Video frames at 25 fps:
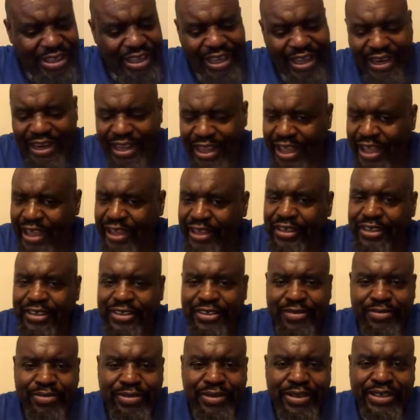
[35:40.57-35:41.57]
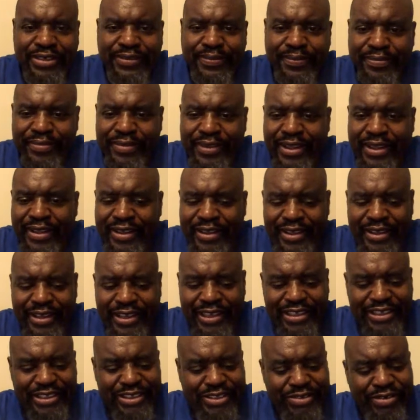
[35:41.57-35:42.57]
and Hagler, but
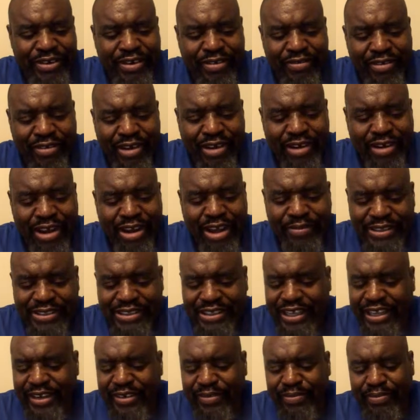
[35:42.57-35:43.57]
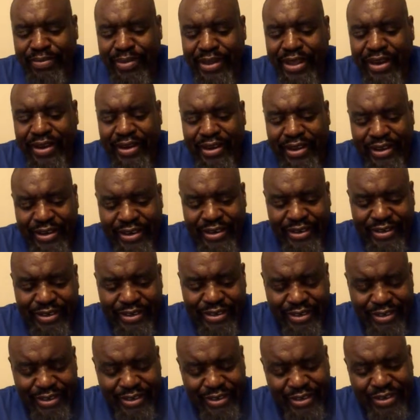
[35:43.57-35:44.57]
history robbed us. And
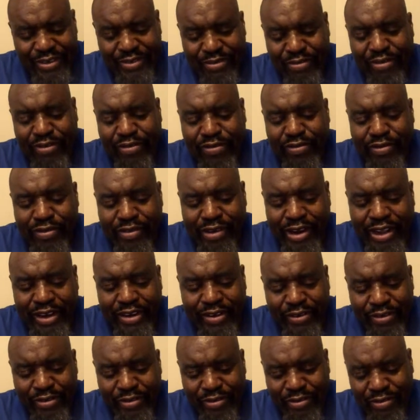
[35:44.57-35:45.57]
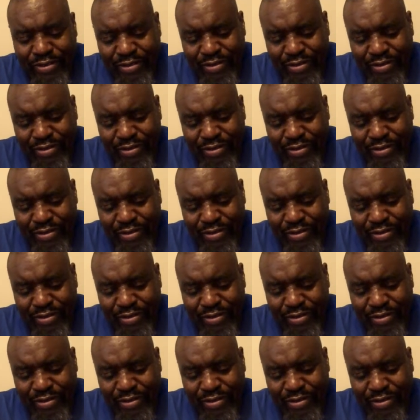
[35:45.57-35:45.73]
Wilfredo